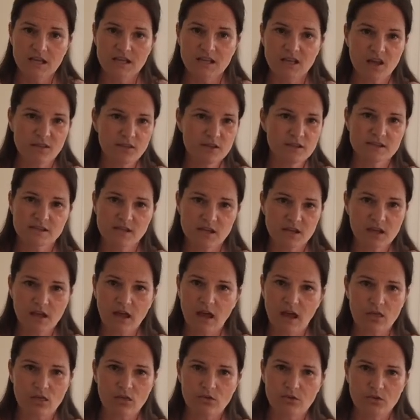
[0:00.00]
nothing's going to
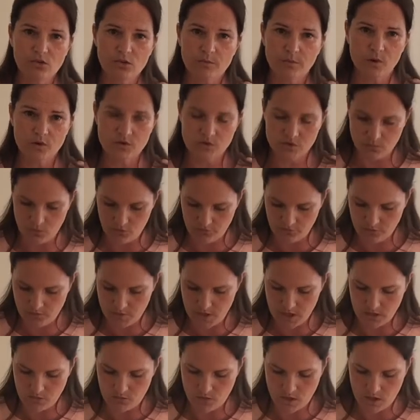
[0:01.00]
get through the bottom of them
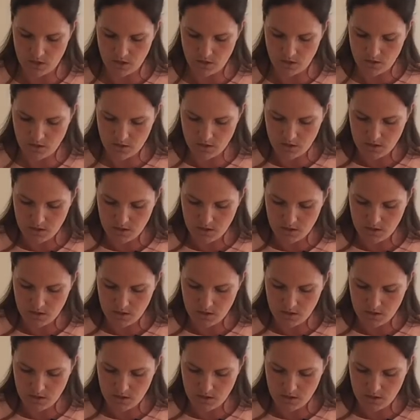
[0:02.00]
anyway.